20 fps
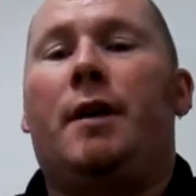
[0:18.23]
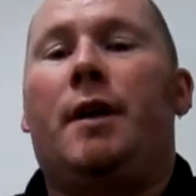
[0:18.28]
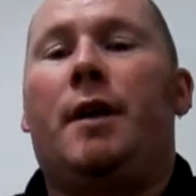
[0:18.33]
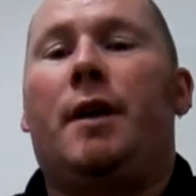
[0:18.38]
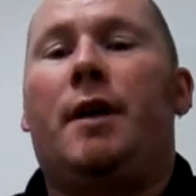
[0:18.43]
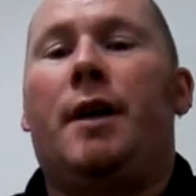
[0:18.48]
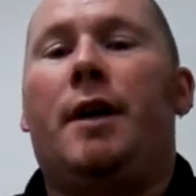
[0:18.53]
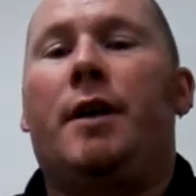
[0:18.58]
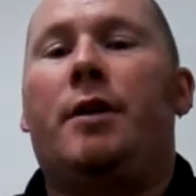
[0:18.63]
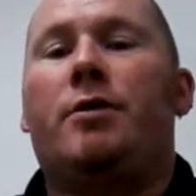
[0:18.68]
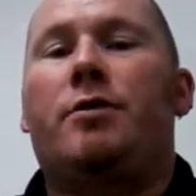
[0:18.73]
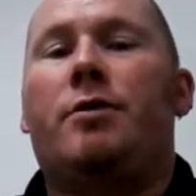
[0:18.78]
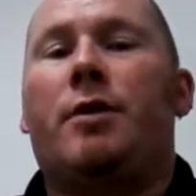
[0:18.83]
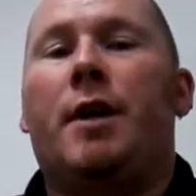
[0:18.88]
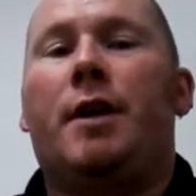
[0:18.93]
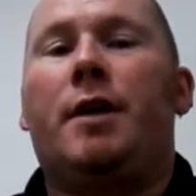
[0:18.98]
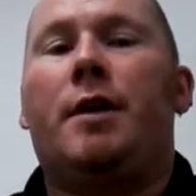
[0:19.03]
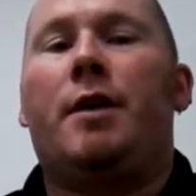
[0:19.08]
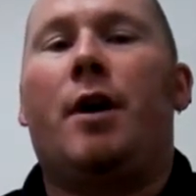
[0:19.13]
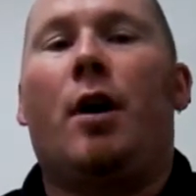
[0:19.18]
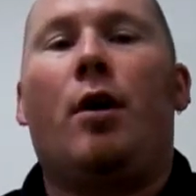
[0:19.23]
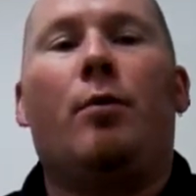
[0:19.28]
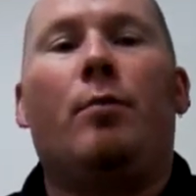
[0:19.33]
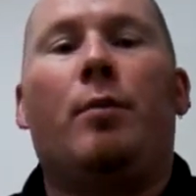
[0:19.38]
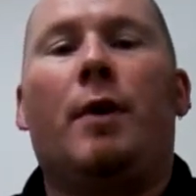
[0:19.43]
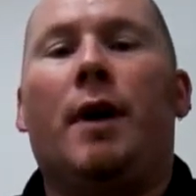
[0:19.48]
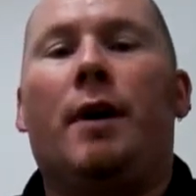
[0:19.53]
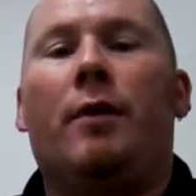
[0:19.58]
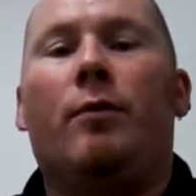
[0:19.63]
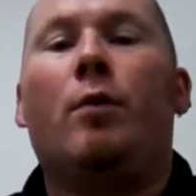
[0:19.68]
in the industry don't
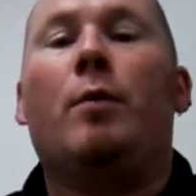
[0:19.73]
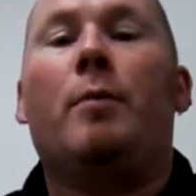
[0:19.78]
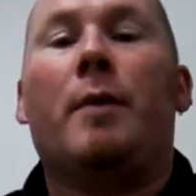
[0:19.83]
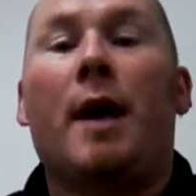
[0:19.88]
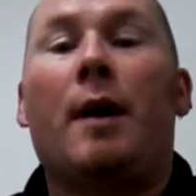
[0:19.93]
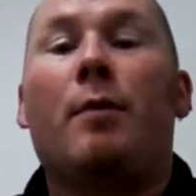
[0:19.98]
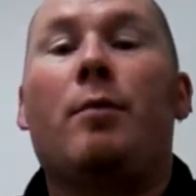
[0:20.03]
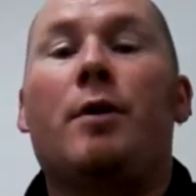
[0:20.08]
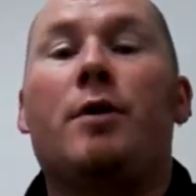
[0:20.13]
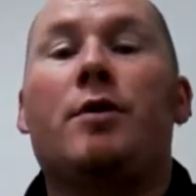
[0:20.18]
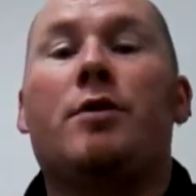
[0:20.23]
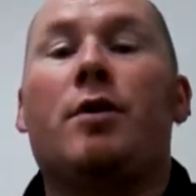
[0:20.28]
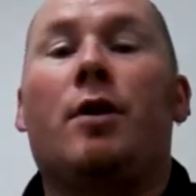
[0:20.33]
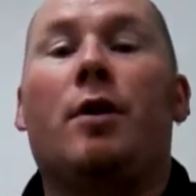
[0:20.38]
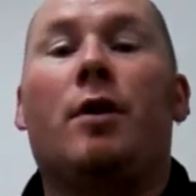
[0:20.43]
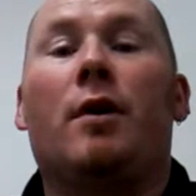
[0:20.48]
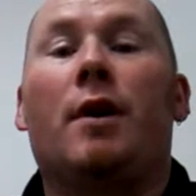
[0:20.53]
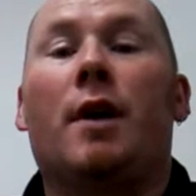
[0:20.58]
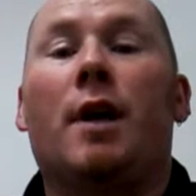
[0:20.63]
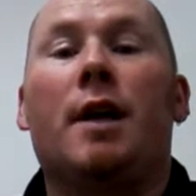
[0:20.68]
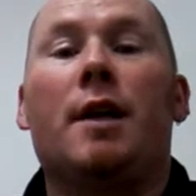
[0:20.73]
believe warming up with a song